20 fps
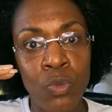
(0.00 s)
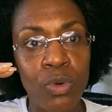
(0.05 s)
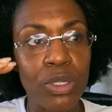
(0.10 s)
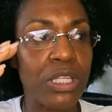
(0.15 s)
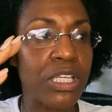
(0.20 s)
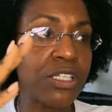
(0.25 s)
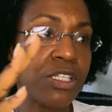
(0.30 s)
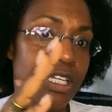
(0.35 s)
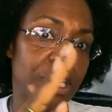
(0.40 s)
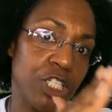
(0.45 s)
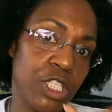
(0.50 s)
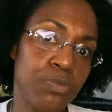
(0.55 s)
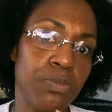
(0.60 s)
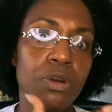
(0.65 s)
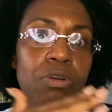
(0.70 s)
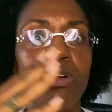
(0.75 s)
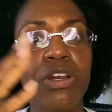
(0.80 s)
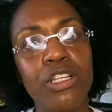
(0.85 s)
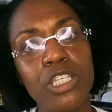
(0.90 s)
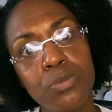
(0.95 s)
with this
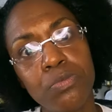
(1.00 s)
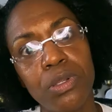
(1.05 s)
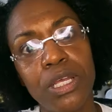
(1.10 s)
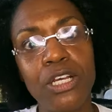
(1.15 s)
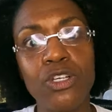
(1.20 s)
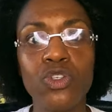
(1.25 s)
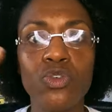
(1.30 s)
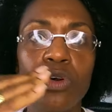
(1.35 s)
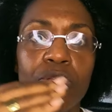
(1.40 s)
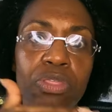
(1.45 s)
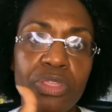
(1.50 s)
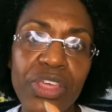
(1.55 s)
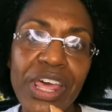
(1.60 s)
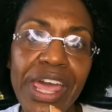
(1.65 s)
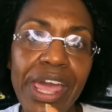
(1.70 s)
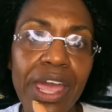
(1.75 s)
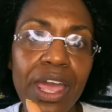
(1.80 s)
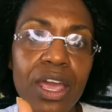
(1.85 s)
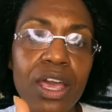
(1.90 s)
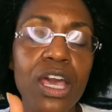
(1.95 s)
experience, place, or
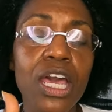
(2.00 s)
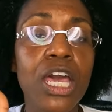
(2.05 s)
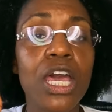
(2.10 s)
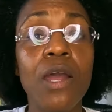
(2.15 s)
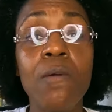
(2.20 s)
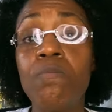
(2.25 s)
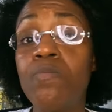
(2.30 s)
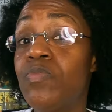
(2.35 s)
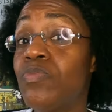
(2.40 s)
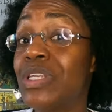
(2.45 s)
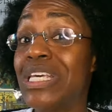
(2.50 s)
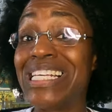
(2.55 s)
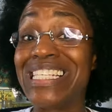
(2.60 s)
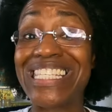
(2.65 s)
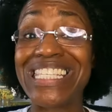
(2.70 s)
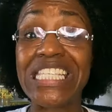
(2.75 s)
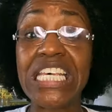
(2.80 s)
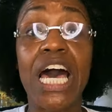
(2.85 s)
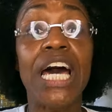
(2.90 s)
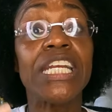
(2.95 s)
thing
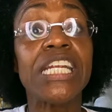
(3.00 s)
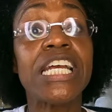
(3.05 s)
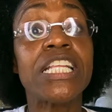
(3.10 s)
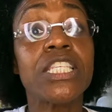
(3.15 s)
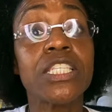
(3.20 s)
is done.